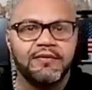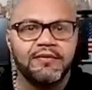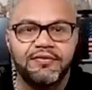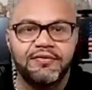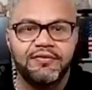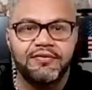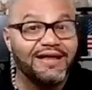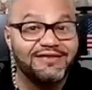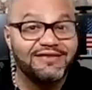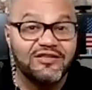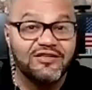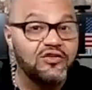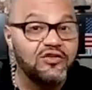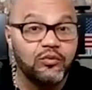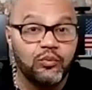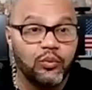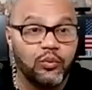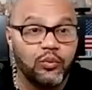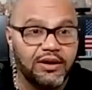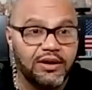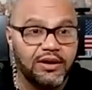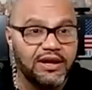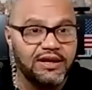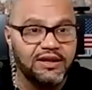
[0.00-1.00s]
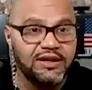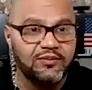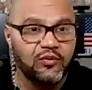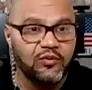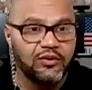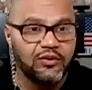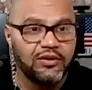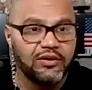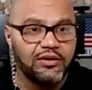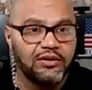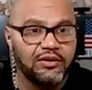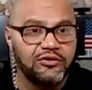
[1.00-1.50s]
That doesn't work
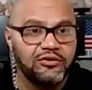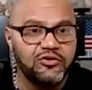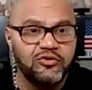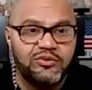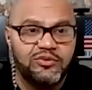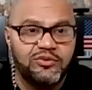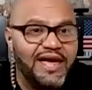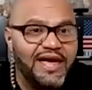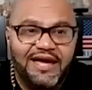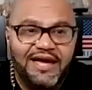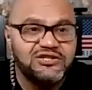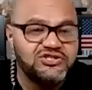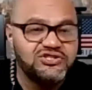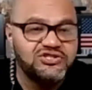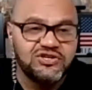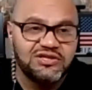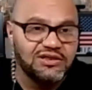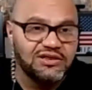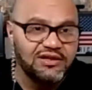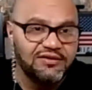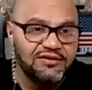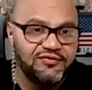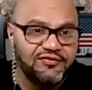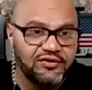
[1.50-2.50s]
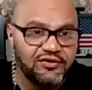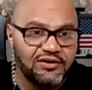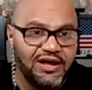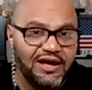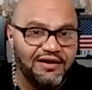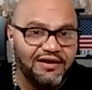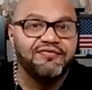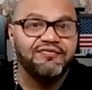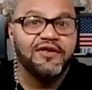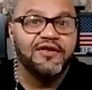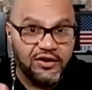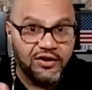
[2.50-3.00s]
anymore. You can't just live your
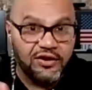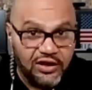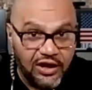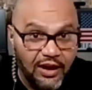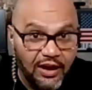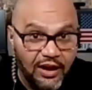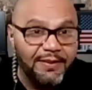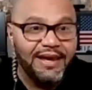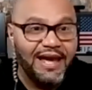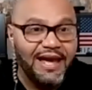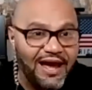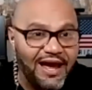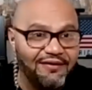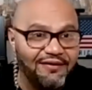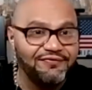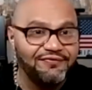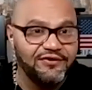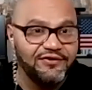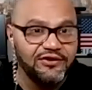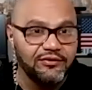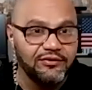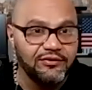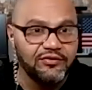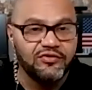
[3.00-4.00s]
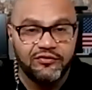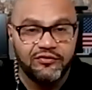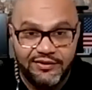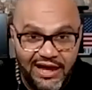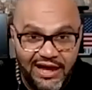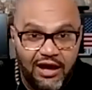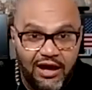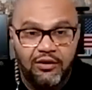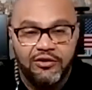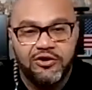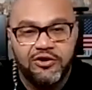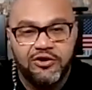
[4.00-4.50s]
life. They're coming after you. So
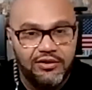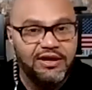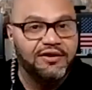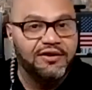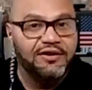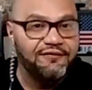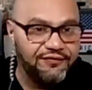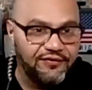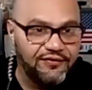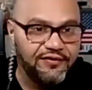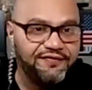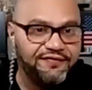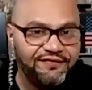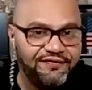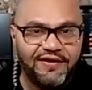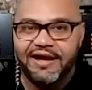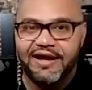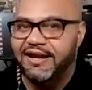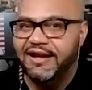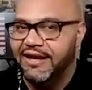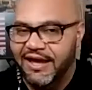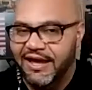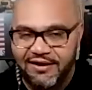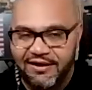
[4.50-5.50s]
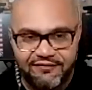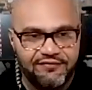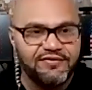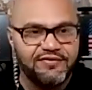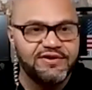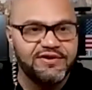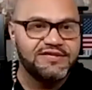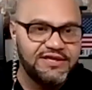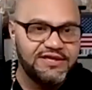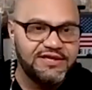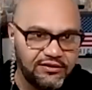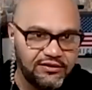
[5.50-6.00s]
now you're in for a fight every
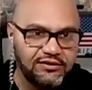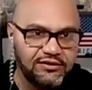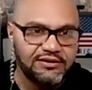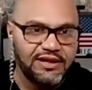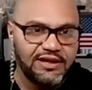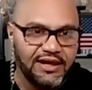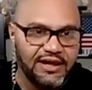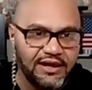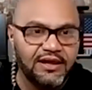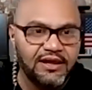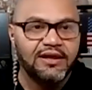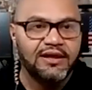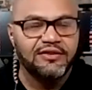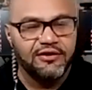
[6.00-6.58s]
single day.